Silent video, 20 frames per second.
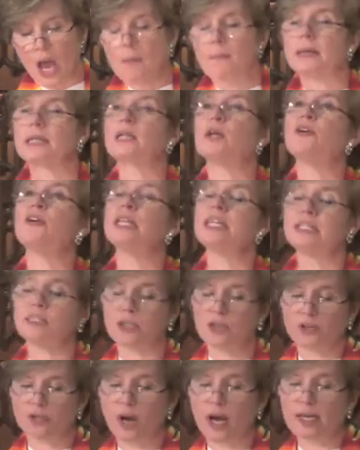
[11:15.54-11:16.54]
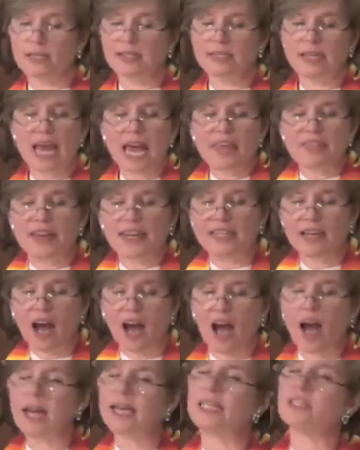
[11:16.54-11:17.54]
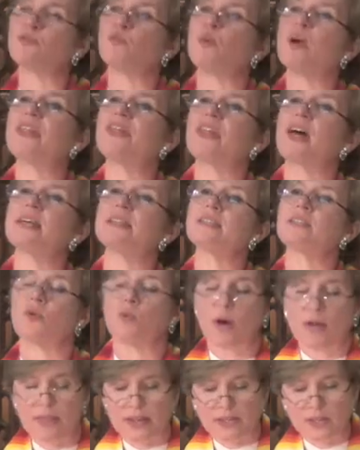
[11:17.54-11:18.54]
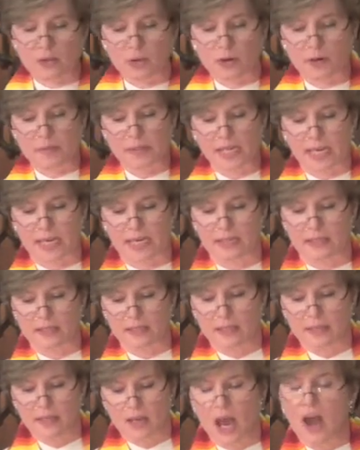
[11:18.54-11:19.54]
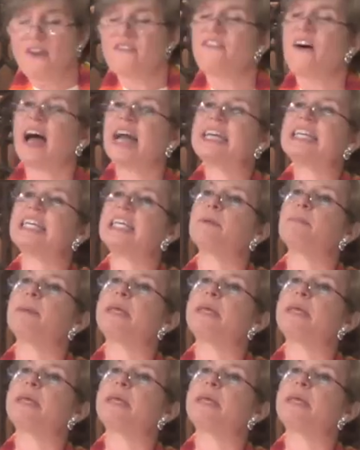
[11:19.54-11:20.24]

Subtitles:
But learning to trust that God is with us when the storms hit, finding